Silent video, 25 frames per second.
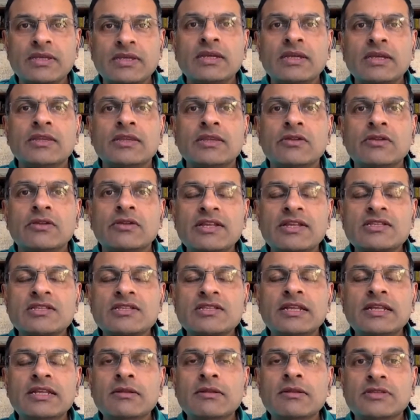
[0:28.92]
Your
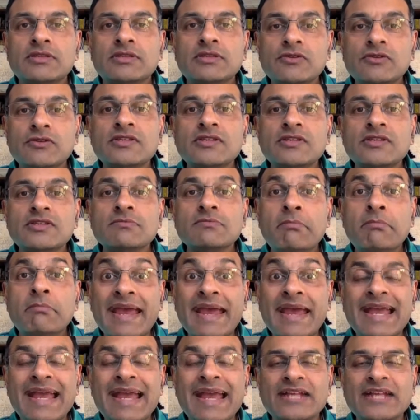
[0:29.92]
insulin doses
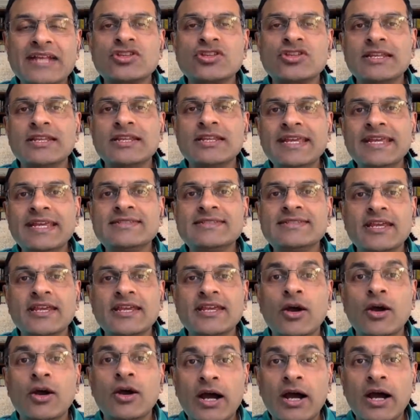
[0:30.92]
may actually need to
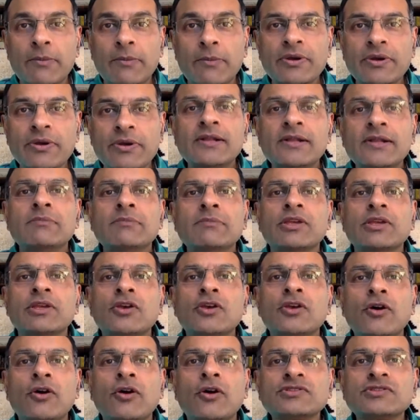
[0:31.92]
go up,
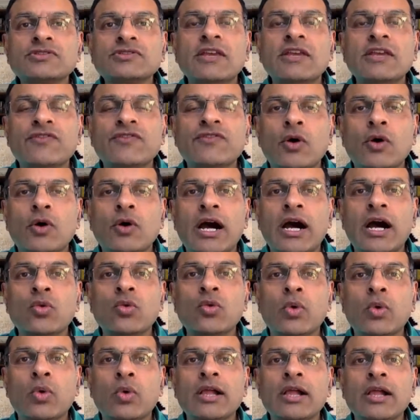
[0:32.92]
because if you're
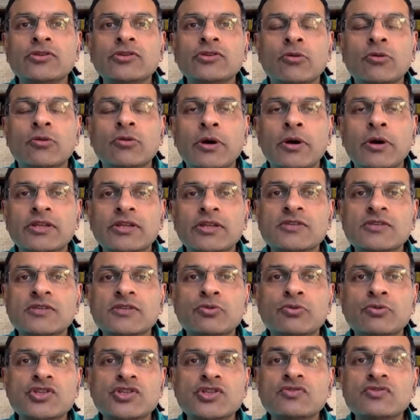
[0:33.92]
unwell, your body is
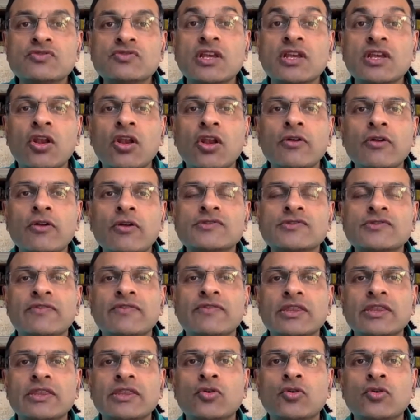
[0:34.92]
producing lots of
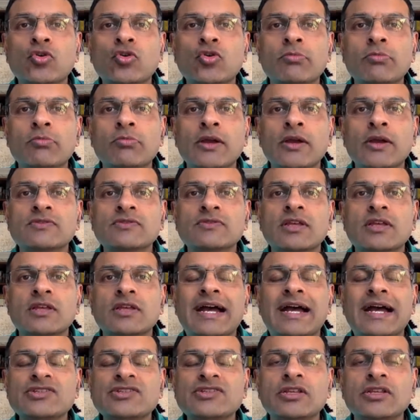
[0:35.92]
other hormones that
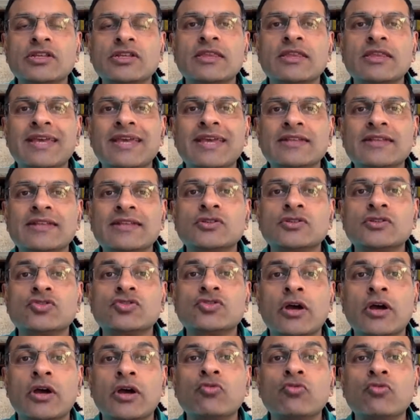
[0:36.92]
actually are there to
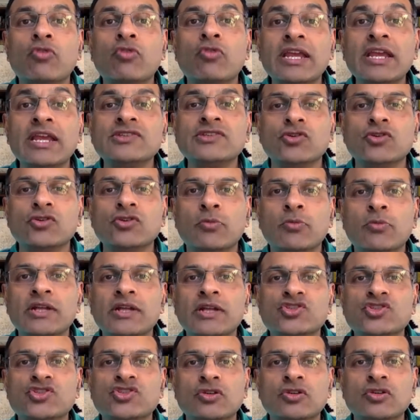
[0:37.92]
try and raise your
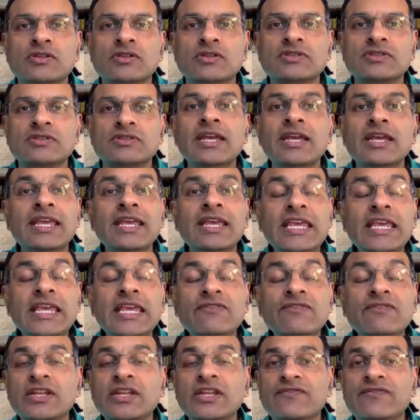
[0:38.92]
blood sugars,
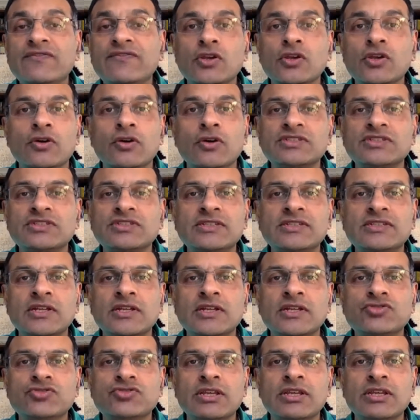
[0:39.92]
even if you're not eating
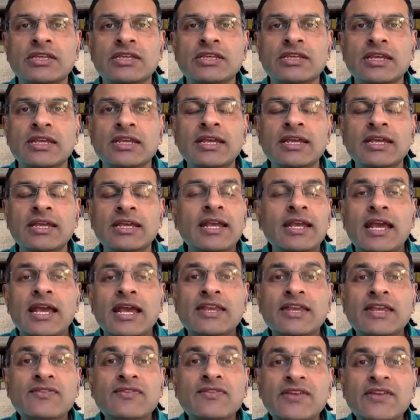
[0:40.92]
and drinking. And
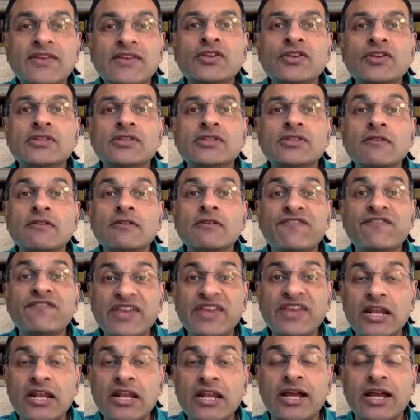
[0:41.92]
even if you don't
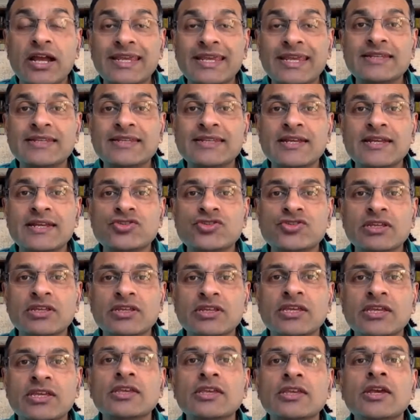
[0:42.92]
feel like eating and
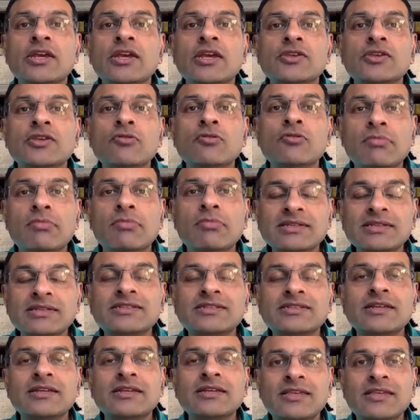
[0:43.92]
drinking, you
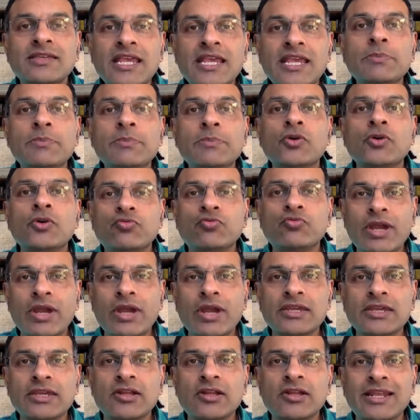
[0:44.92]
must keep
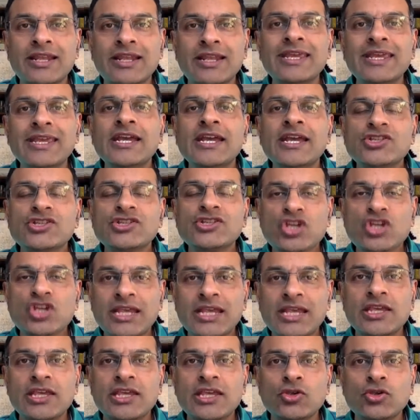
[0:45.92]
regularly
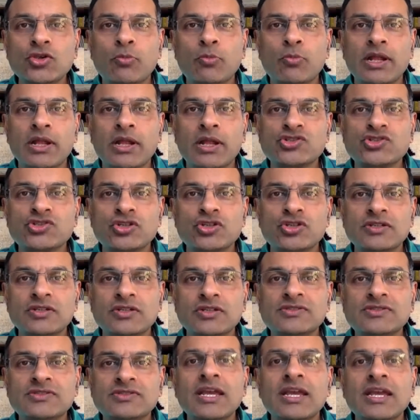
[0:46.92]
checking your blood
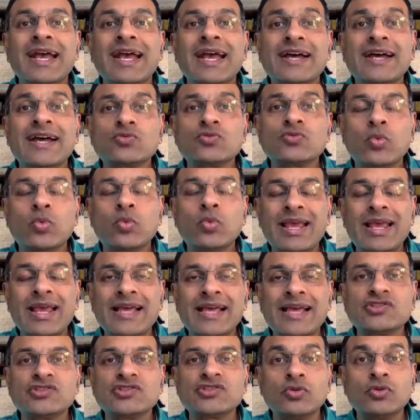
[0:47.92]
sugars as well
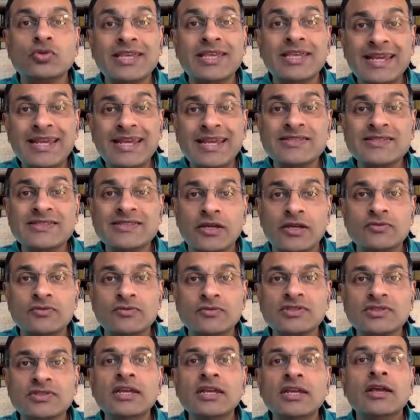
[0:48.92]
as your
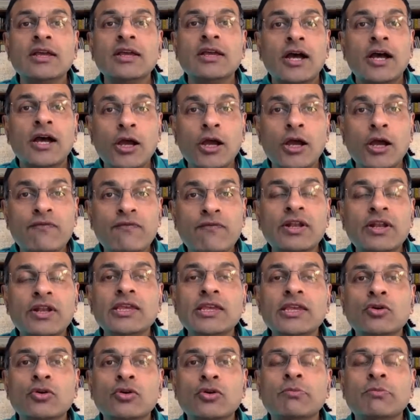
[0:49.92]
ketones. Hopefully
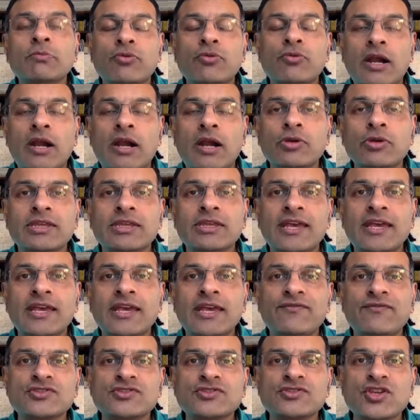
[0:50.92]
your primary
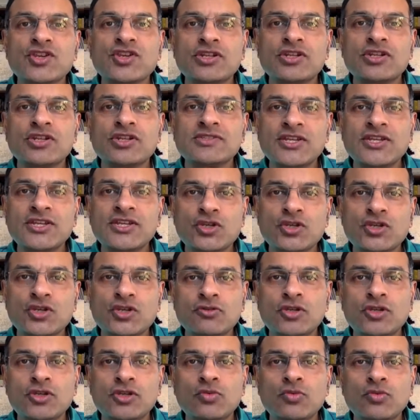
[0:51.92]
care physician has
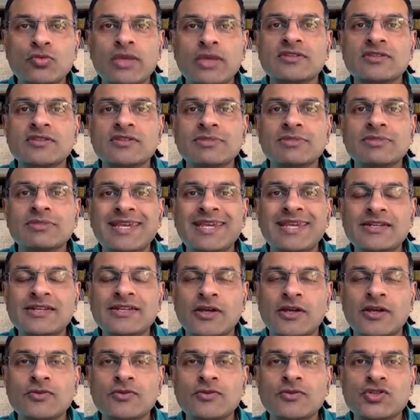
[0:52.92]
issued you with some
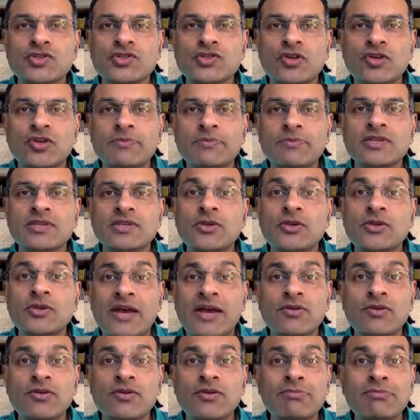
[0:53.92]
ketone strips and you
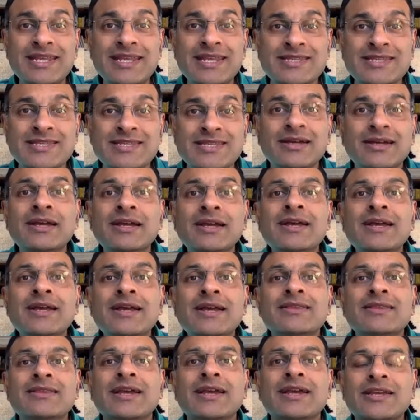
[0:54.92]
have a meter
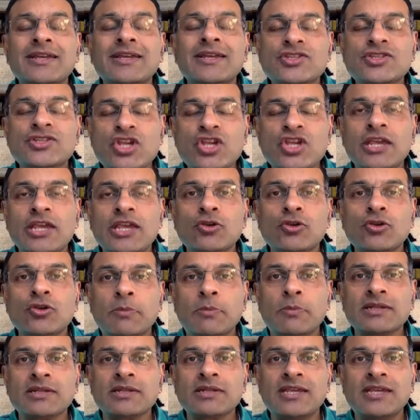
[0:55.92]
that can check your
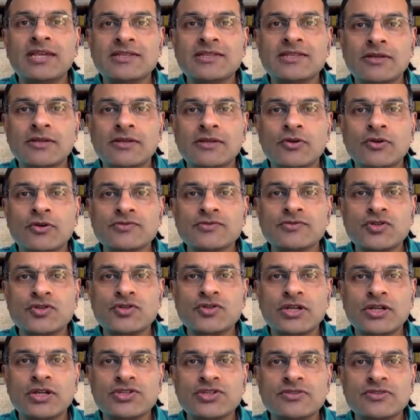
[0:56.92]
blood ketone
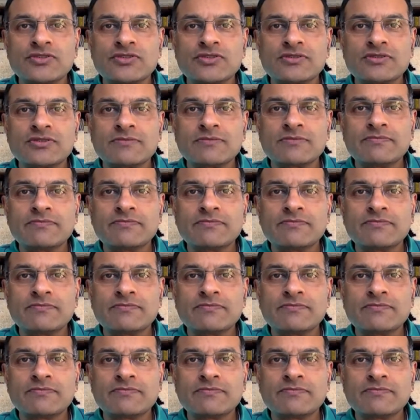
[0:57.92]
concentrations.